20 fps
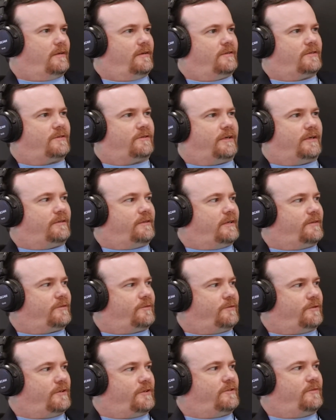so I don't have
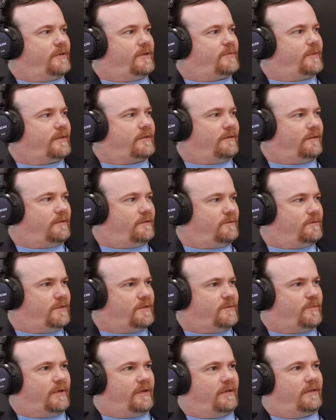to worry too much about the little
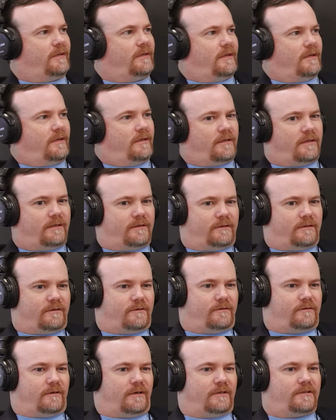ones, but you
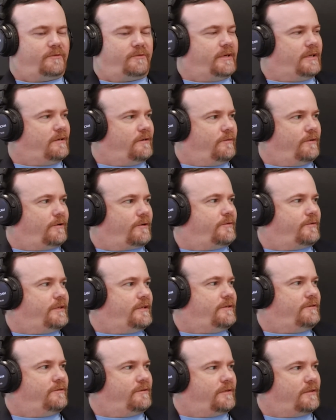know, on your way into work, what are
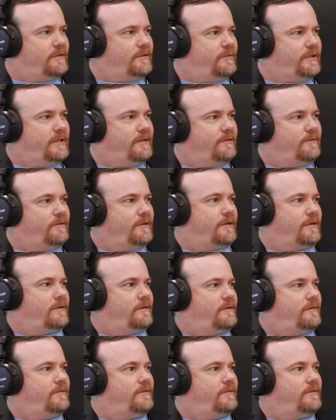you doing on the way into work?